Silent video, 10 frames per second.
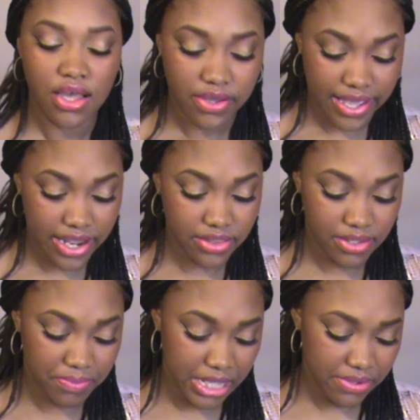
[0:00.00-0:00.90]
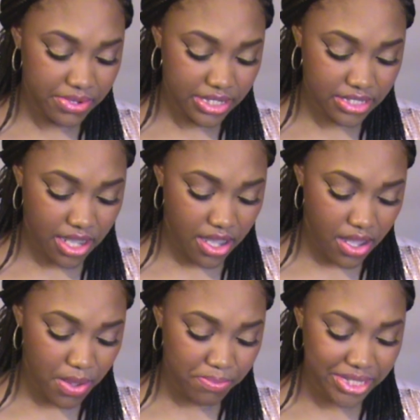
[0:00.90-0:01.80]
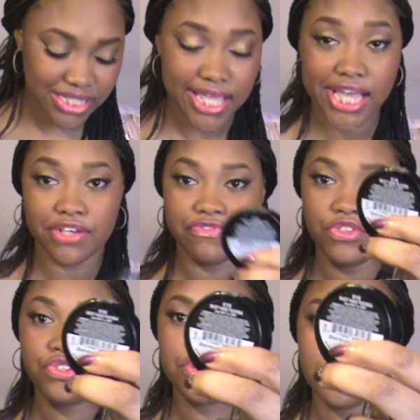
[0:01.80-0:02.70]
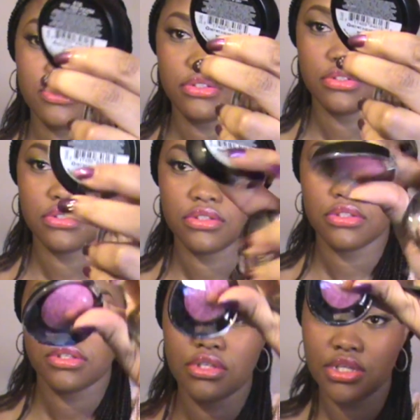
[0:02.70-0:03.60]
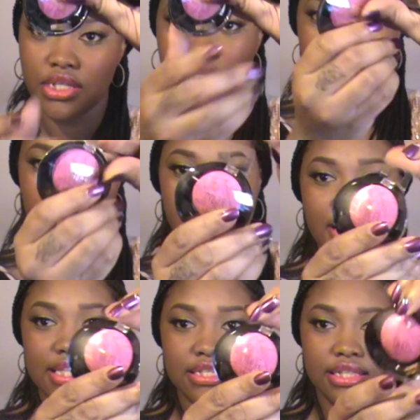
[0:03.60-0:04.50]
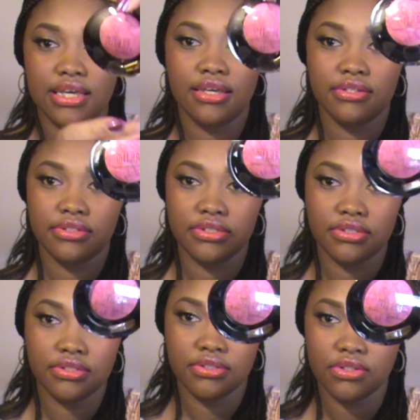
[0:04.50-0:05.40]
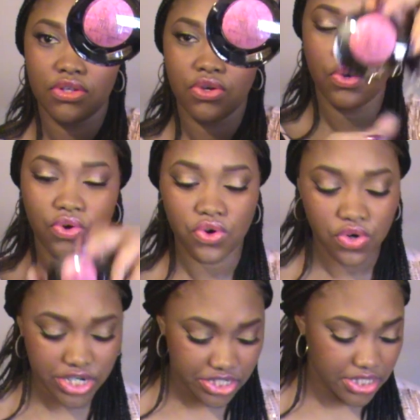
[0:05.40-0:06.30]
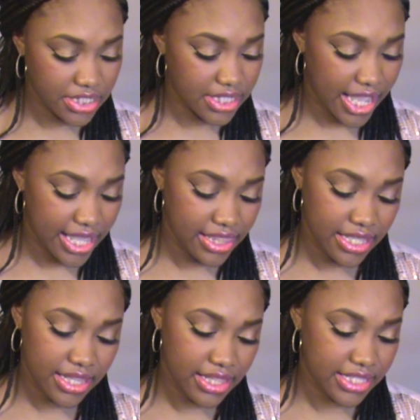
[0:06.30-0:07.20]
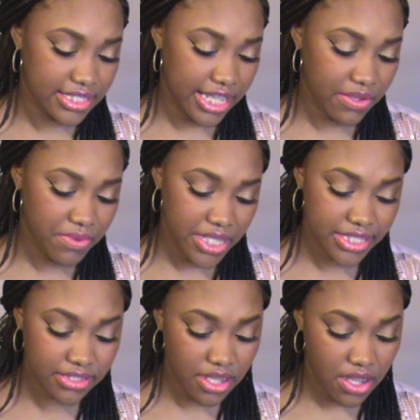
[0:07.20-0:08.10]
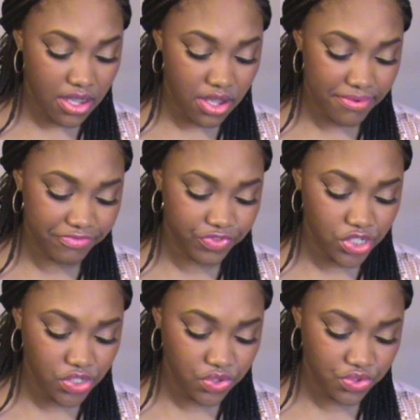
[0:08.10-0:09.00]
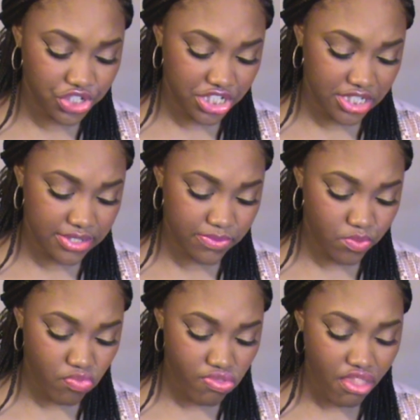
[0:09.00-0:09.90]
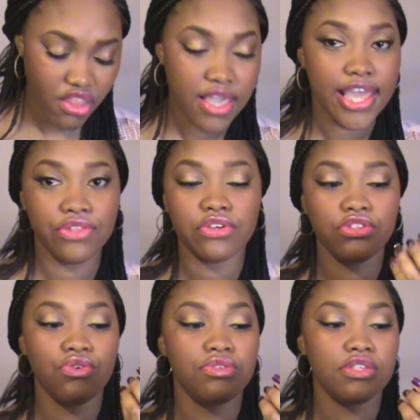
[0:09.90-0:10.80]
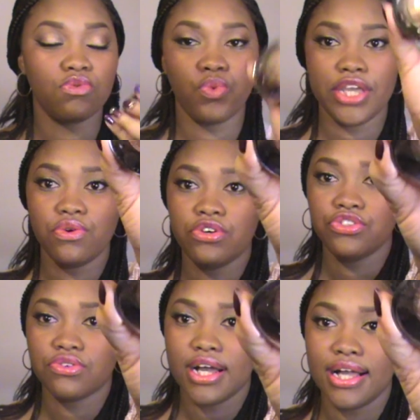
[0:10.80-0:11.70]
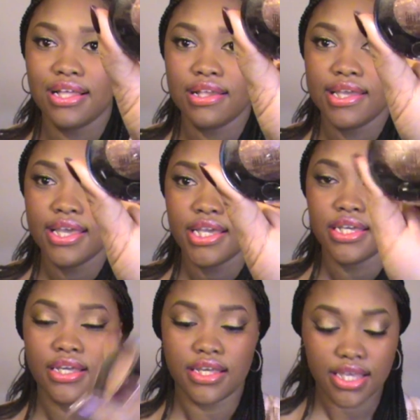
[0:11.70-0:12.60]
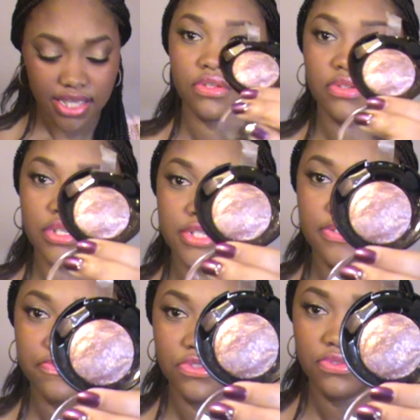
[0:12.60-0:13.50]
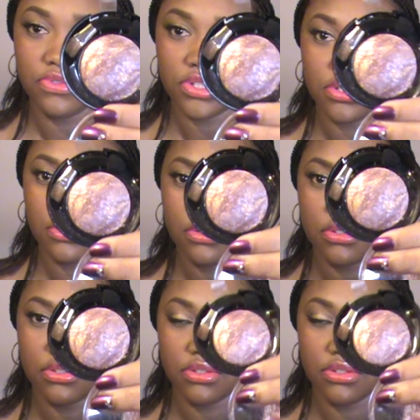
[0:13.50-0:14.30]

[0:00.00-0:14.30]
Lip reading: Okay, the pink one is called Must Have Fuchsia. Y'all see that? It's gorgeous. And then the second one is called Fusion. And you can use these wet or dry. So there's Fusion.